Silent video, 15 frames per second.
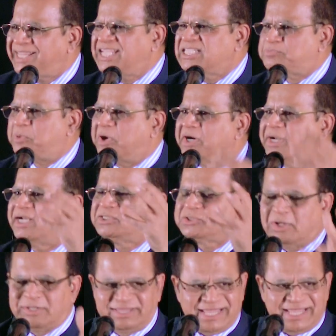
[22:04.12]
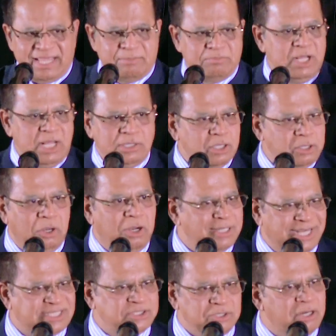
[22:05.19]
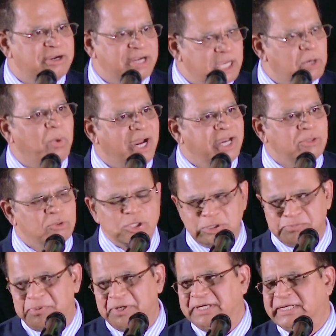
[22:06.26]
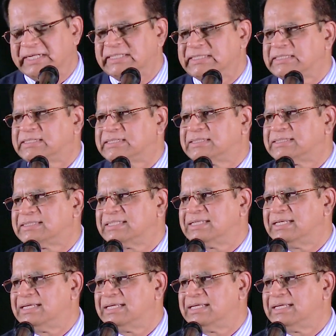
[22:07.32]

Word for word: these burdens on them. The Lord does not require those burdens.